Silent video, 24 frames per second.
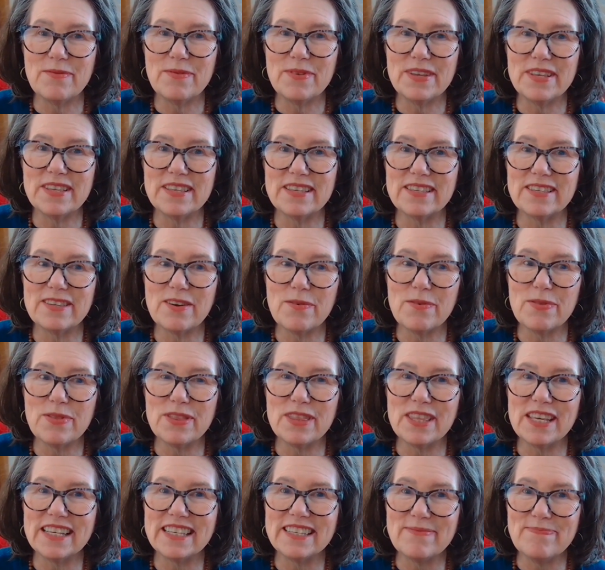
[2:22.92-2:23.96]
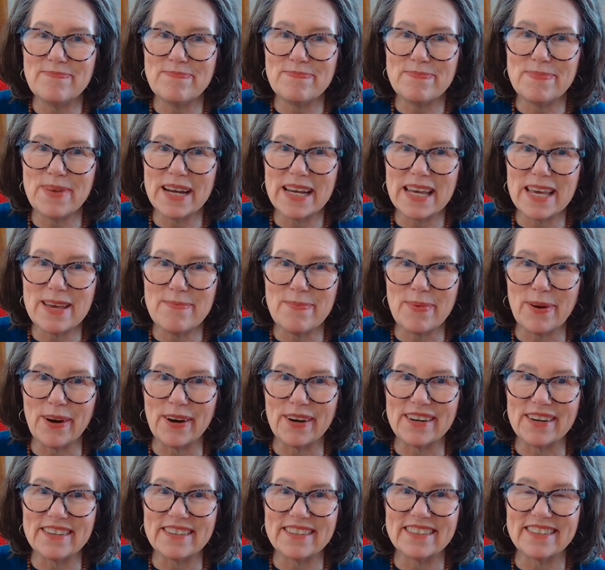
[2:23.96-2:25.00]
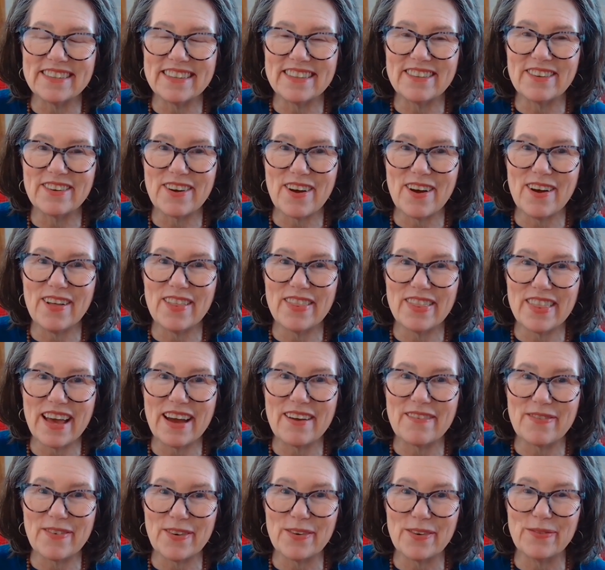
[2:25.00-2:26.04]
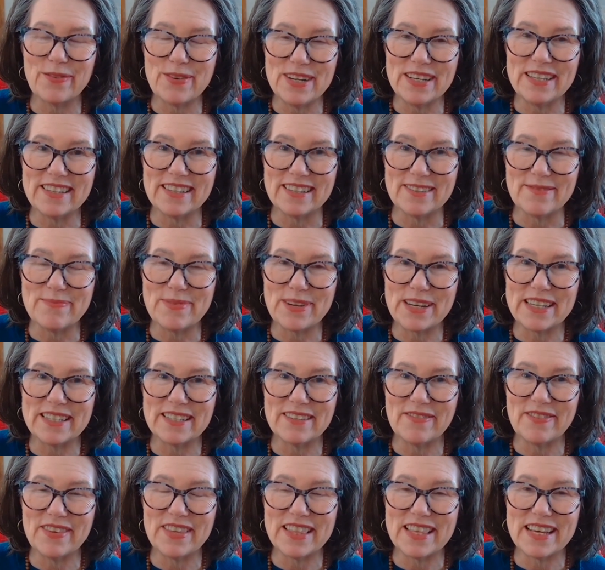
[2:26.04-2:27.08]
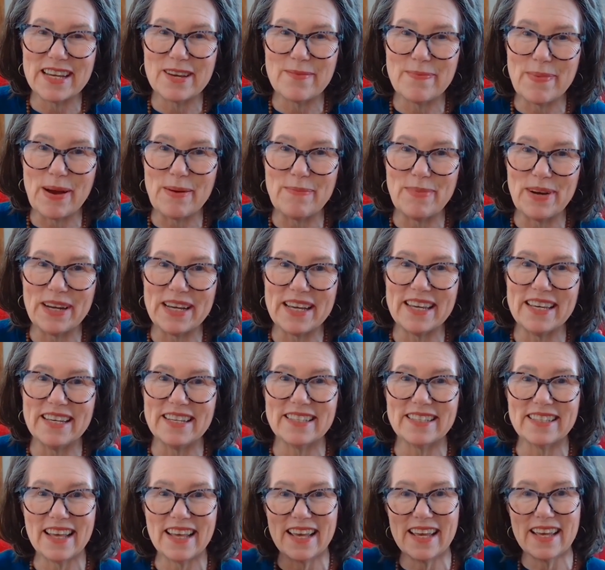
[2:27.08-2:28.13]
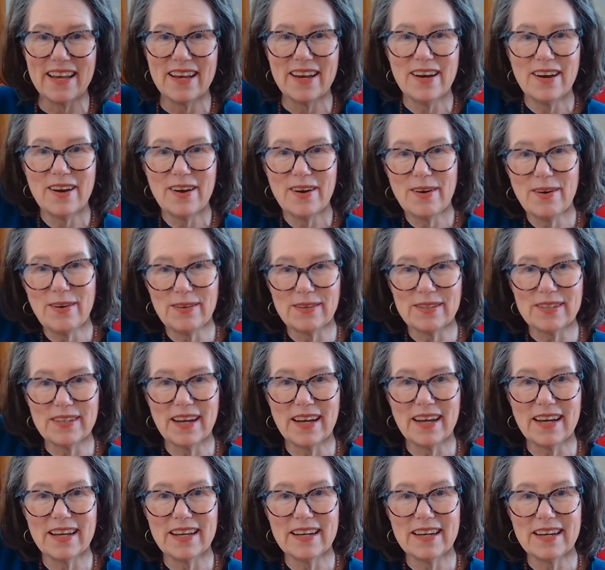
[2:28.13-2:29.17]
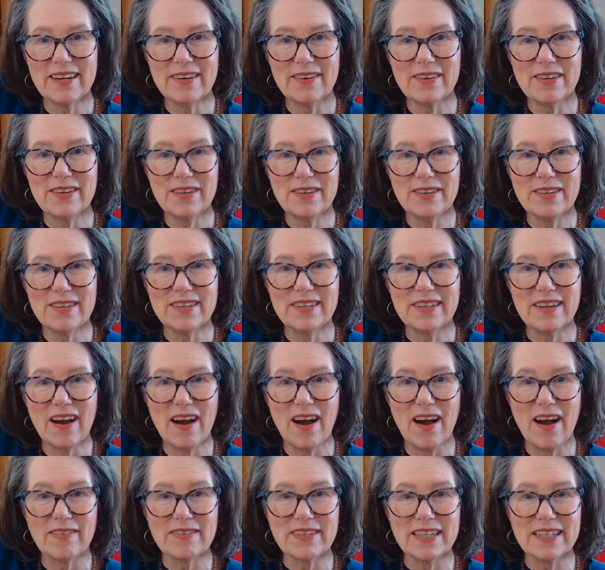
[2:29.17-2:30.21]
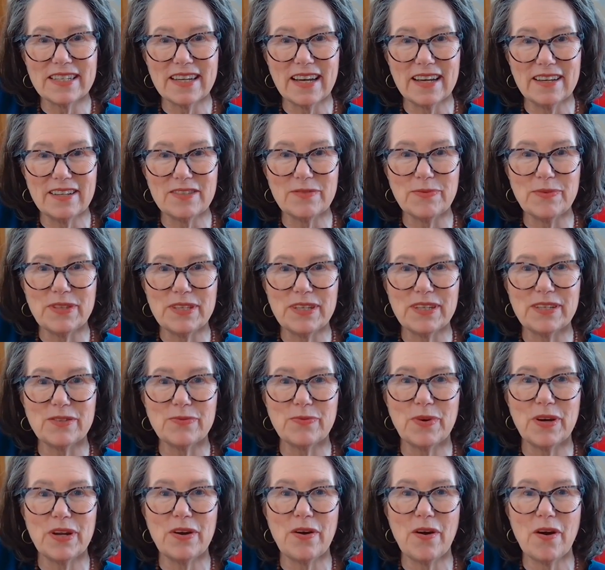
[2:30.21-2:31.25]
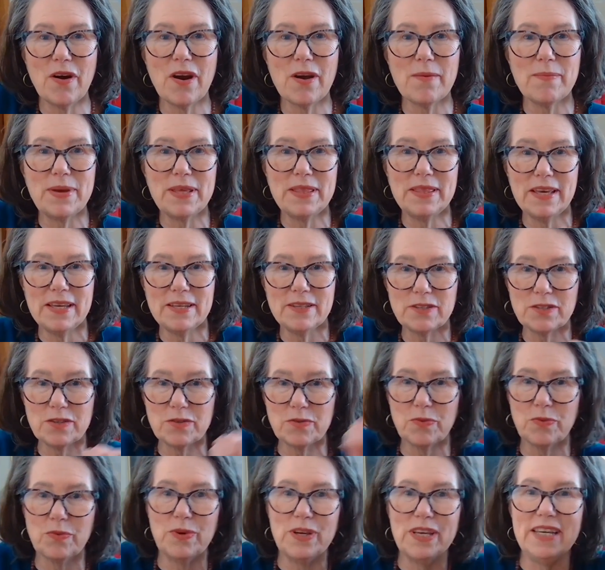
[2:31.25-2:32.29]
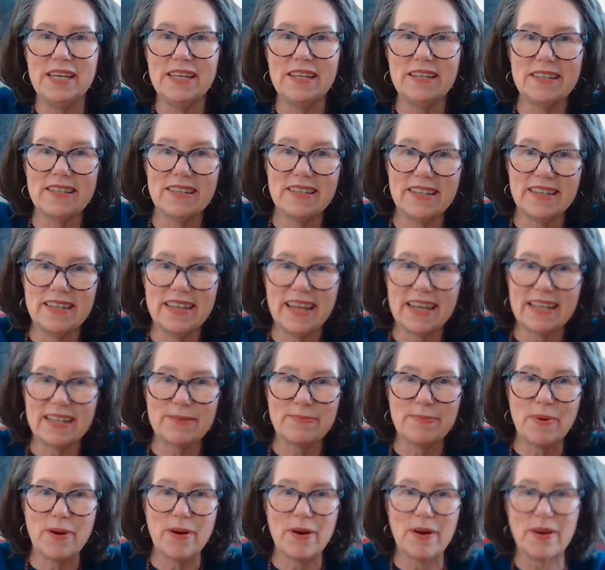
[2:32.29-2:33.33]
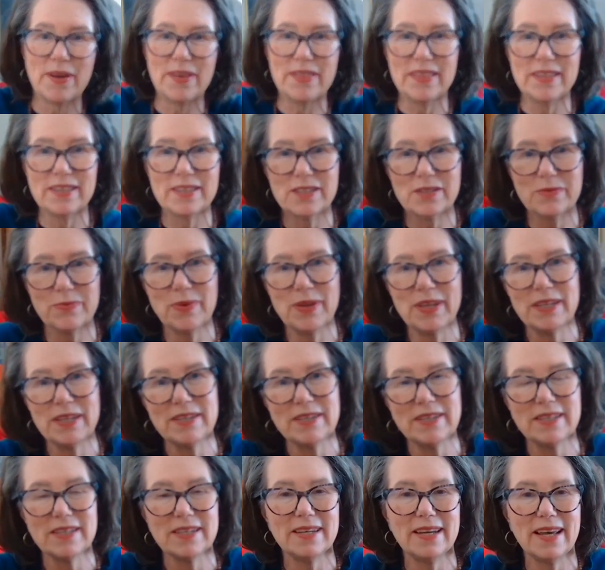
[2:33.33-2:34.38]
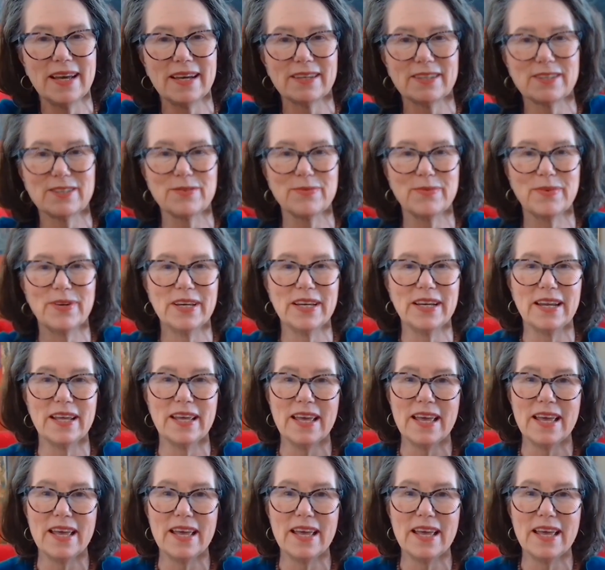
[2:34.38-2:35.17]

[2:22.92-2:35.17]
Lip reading: So these monkey bars, they're called that for a reason, because if you think about monkeys, they hold on oftentimes with just one arm, and they swing to the next bar and then swing to the next one.